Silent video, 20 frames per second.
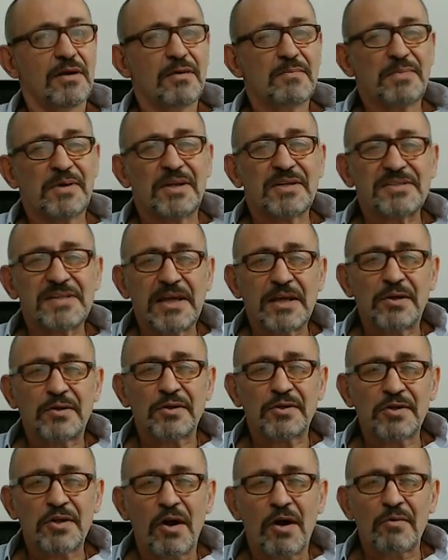because they
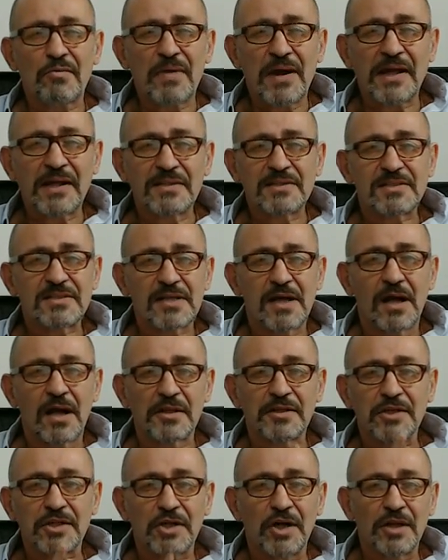could not reconcile
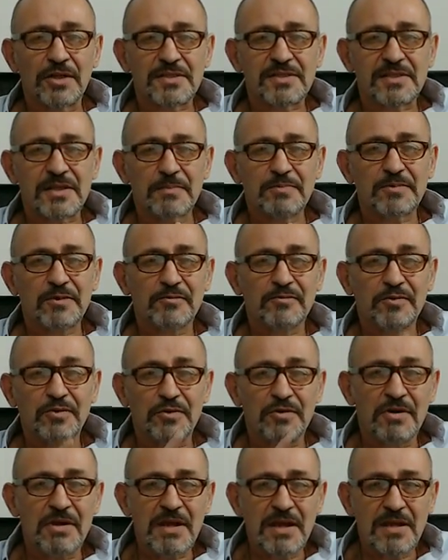the concept of
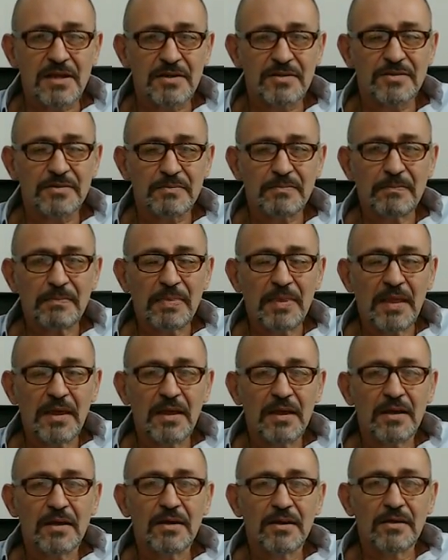greed
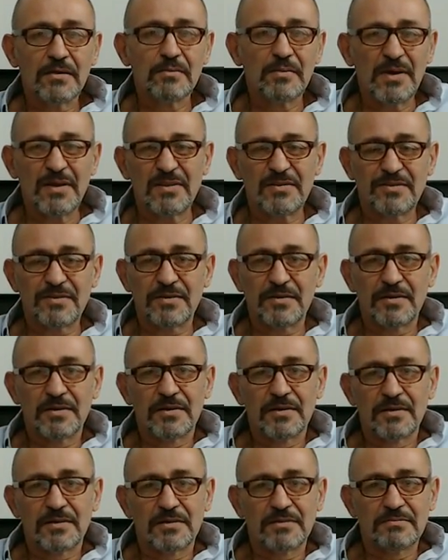with
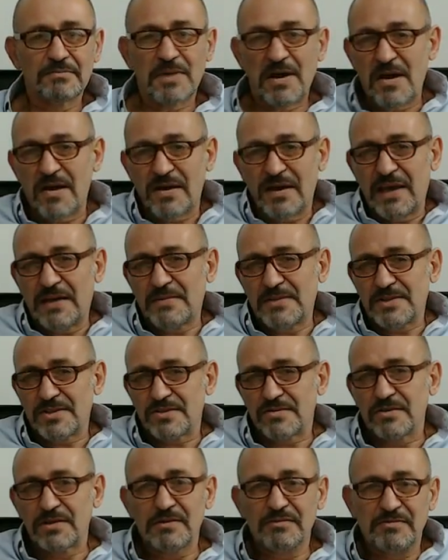
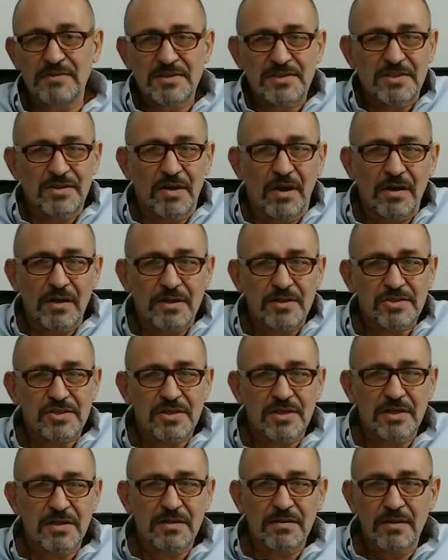biochemistry,
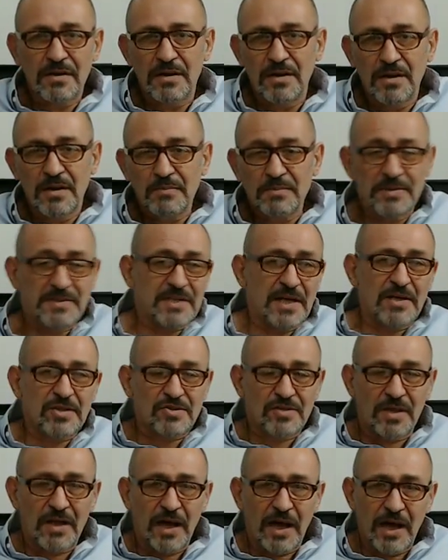physiology,
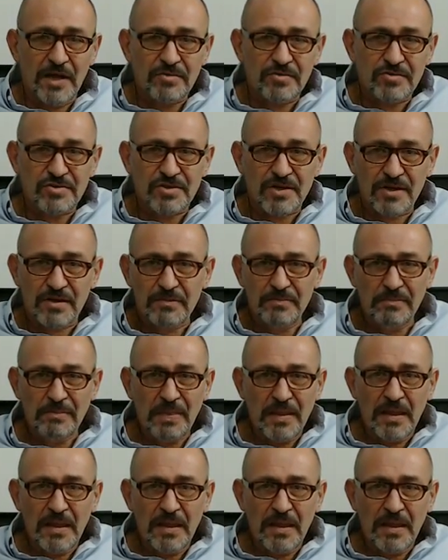potential hydrogen,